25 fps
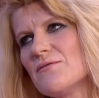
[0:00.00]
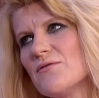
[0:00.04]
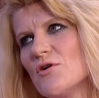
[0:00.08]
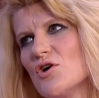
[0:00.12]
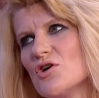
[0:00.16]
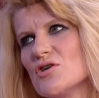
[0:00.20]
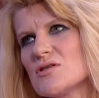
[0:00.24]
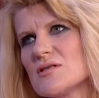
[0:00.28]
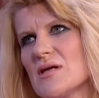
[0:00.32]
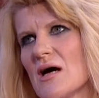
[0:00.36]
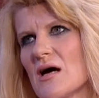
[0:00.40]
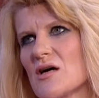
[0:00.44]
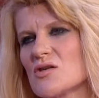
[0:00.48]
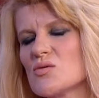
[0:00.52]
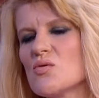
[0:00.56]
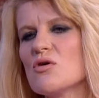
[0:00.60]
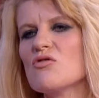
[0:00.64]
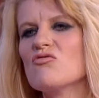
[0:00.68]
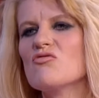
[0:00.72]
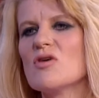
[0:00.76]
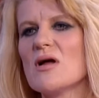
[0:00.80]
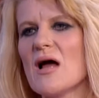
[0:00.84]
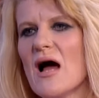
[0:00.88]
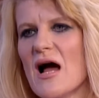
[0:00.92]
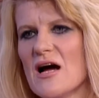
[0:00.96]
the first actual
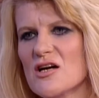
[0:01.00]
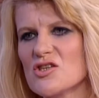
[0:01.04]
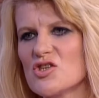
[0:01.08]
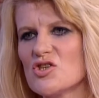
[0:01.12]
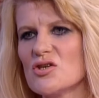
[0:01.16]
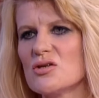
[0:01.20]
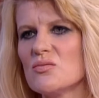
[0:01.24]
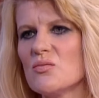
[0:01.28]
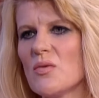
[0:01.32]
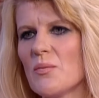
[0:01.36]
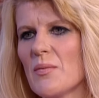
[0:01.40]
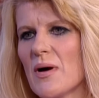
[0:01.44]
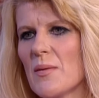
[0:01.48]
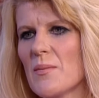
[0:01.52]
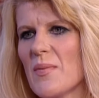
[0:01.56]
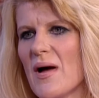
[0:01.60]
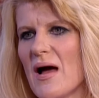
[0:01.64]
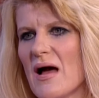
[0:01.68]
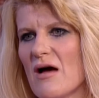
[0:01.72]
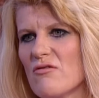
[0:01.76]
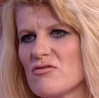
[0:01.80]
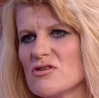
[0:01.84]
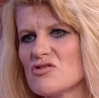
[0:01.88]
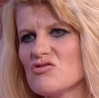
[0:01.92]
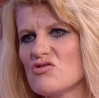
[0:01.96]
reaction when my
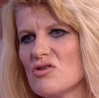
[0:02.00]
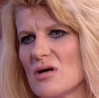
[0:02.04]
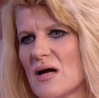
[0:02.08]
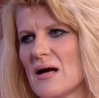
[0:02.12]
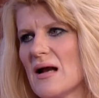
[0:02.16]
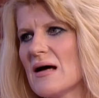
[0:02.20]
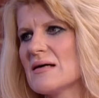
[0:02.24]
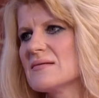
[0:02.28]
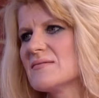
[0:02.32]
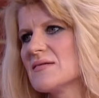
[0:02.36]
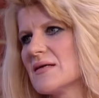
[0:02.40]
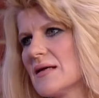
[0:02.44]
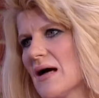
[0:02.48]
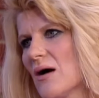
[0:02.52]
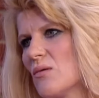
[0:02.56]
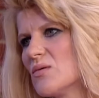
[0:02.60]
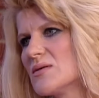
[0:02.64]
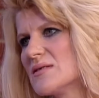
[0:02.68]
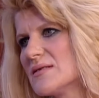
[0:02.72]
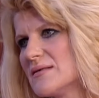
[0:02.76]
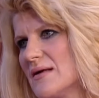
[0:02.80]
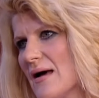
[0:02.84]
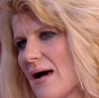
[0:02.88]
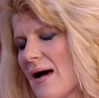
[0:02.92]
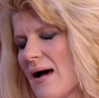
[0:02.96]
parents realised that I was
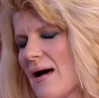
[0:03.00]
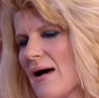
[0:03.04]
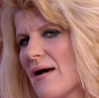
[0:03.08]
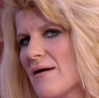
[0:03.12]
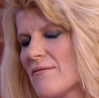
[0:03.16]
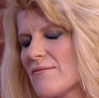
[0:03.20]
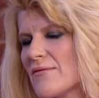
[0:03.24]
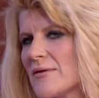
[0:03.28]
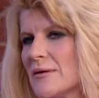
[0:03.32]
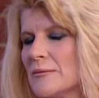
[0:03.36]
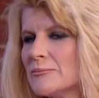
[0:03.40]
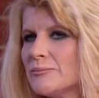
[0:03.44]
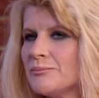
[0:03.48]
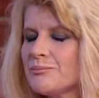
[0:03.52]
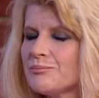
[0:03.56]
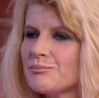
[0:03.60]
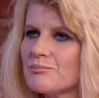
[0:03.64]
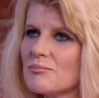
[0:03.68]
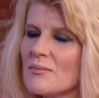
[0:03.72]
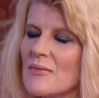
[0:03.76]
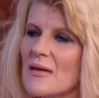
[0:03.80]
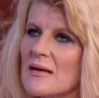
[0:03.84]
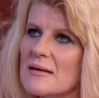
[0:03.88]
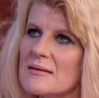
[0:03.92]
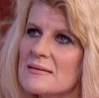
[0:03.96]
there.
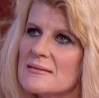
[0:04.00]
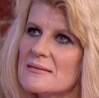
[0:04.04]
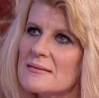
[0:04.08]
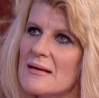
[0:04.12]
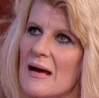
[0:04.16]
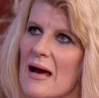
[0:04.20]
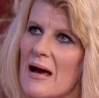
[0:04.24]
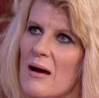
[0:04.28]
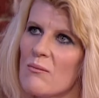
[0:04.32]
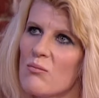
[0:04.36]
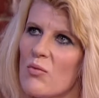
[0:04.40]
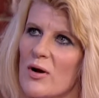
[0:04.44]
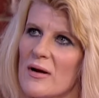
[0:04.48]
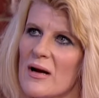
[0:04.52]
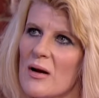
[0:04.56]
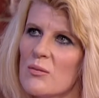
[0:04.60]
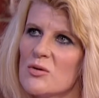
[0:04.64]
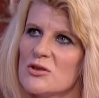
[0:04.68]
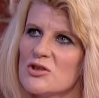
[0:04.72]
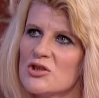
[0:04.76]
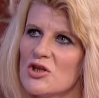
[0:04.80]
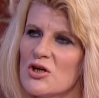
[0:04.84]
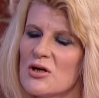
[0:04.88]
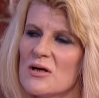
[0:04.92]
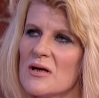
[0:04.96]
And um, when I
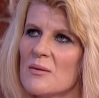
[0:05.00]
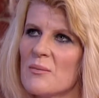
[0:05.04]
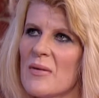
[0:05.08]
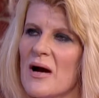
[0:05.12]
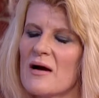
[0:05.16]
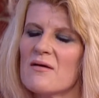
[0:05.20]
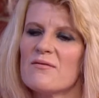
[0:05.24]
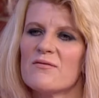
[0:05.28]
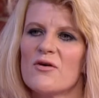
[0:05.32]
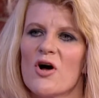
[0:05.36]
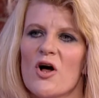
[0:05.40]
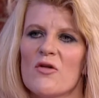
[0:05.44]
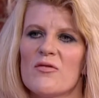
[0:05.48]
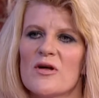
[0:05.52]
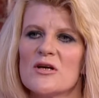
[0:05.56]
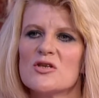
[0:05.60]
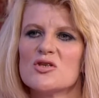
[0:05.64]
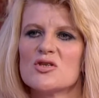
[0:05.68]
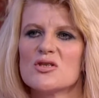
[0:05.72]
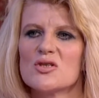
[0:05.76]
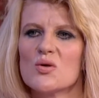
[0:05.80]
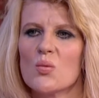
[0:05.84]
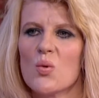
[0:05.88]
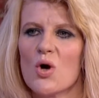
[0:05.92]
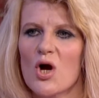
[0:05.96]
was younger, my father
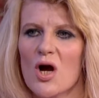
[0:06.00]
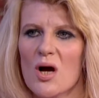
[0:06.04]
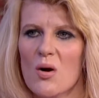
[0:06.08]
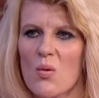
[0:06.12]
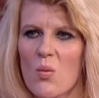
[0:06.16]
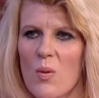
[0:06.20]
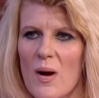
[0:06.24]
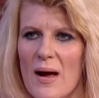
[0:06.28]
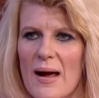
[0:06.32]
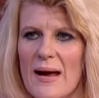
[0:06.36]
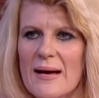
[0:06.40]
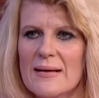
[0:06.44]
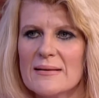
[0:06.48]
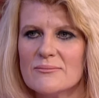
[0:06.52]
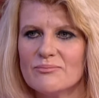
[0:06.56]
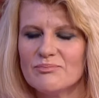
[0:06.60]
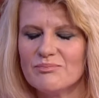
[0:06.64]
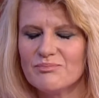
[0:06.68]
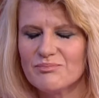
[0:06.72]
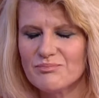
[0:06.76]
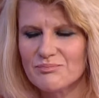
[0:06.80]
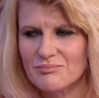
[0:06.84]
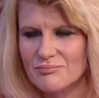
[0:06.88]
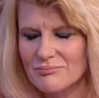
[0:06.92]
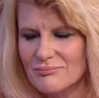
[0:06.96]
used to work away,
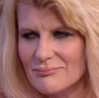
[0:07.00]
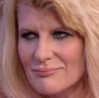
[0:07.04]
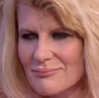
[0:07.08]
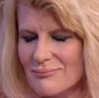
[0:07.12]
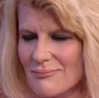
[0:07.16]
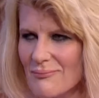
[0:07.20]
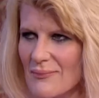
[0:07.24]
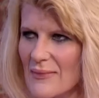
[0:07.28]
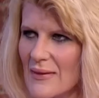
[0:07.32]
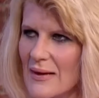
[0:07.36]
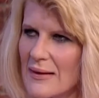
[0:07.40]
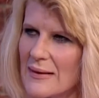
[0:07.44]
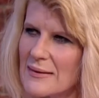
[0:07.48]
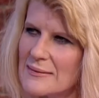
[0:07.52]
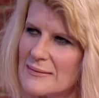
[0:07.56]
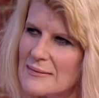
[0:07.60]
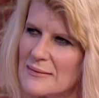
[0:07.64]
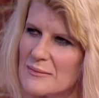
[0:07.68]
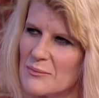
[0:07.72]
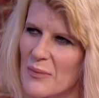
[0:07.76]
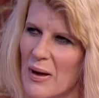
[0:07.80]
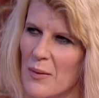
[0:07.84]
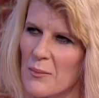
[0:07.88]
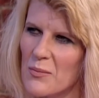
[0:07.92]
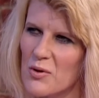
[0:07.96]

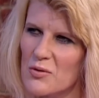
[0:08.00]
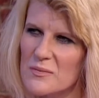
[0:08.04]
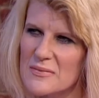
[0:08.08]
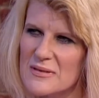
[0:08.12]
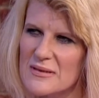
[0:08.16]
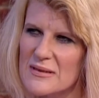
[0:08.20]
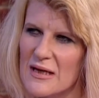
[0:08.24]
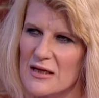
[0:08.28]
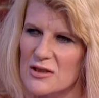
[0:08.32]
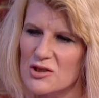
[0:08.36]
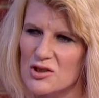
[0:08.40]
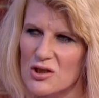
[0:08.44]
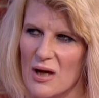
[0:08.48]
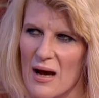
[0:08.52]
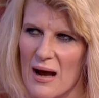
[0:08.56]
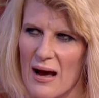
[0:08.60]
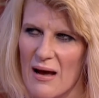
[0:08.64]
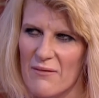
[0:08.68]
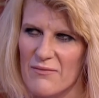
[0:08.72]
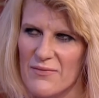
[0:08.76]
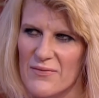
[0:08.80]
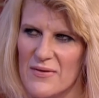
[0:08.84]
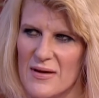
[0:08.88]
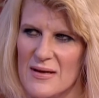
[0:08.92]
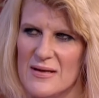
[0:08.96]
and my mum says to
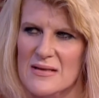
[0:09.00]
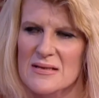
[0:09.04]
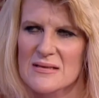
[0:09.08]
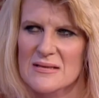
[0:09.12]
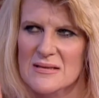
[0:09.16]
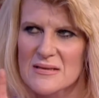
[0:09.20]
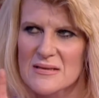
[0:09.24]
have the